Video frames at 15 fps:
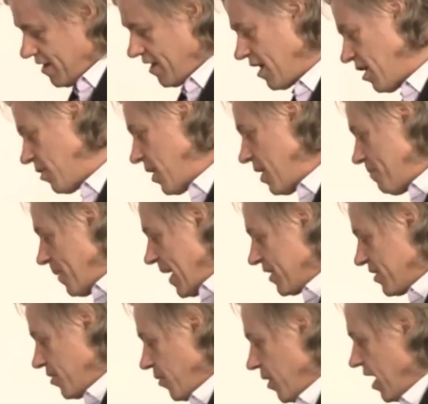And I went
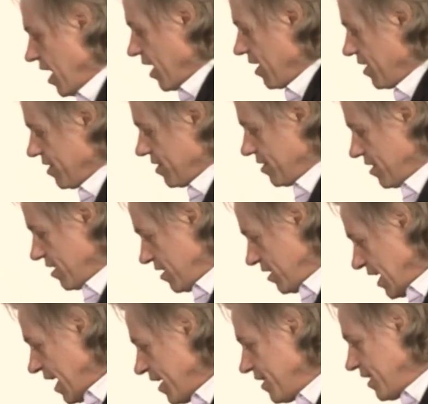back to Ireland and
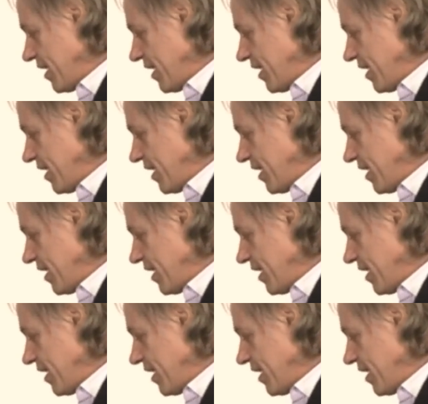yada,